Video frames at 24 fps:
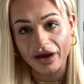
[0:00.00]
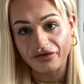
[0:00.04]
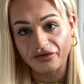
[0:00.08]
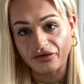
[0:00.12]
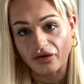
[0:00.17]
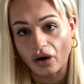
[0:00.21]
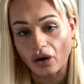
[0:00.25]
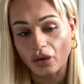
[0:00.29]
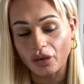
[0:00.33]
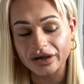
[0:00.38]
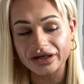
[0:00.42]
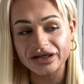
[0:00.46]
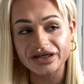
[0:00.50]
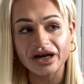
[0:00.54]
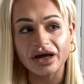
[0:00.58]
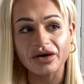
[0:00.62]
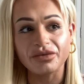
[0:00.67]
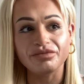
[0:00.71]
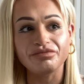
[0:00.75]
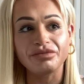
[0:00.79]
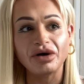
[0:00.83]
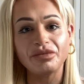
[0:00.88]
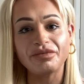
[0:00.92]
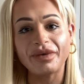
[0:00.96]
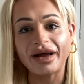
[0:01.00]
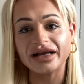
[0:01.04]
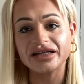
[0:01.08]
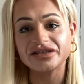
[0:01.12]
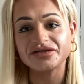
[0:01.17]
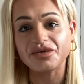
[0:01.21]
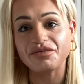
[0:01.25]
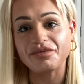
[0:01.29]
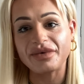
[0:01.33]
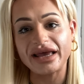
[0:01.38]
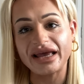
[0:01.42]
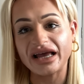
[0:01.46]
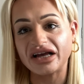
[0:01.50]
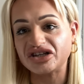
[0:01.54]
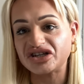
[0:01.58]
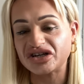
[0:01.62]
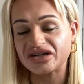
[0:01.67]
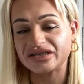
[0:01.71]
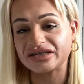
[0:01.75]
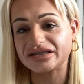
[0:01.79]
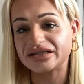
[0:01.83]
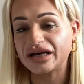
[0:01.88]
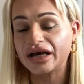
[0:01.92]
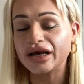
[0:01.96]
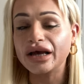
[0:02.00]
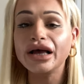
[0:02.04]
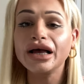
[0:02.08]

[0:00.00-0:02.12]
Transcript: forward. You know, mukbangs for me are just,